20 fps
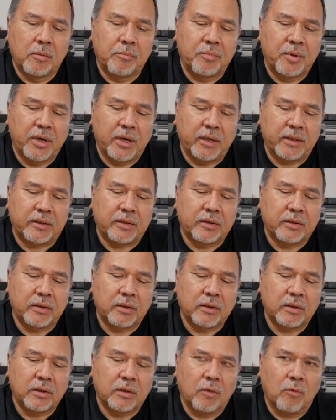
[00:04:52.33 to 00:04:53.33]
But
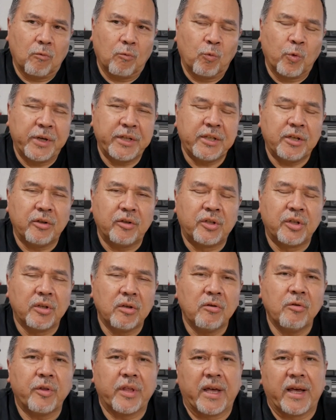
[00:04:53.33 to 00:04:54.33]
when you
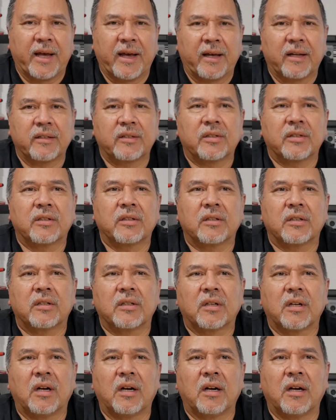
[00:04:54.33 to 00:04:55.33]
do that,
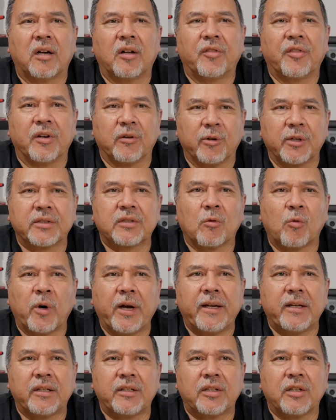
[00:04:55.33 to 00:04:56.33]
uh, there is a
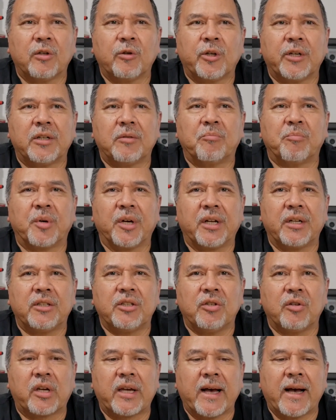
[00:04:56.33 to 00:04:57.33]
way to do it, but
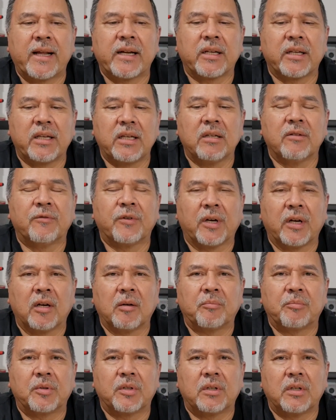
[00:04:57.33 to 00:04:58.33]
you kind of give
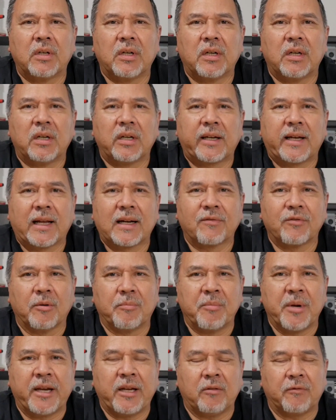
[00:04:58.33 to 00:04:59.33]
up kind of a
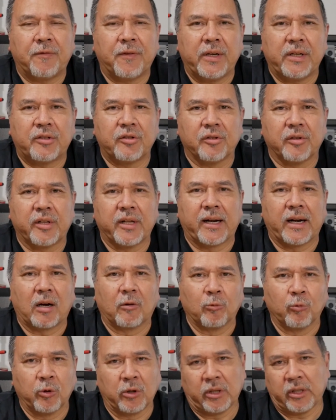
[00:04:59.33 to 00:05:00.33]
main feature that I
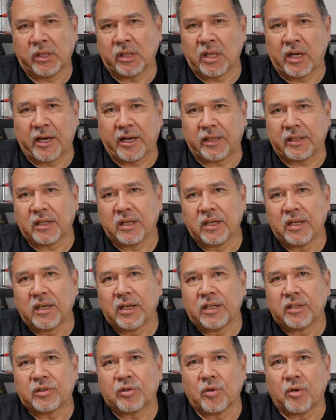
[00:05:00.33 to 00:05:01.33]
really like.
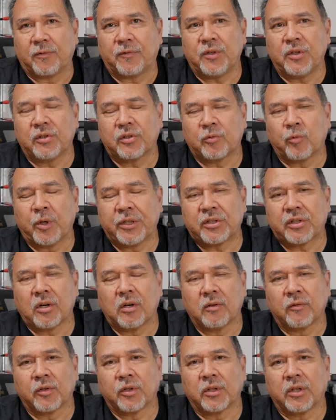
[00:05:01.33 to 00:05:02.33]
So if you switch
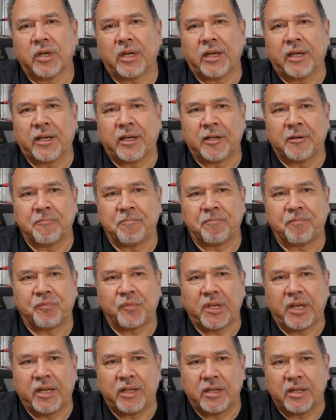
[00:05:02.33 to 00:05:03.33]
over and
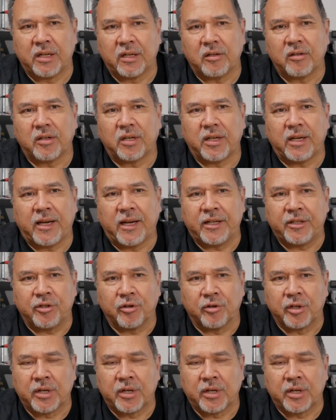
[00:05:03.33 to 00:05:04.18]
and and you're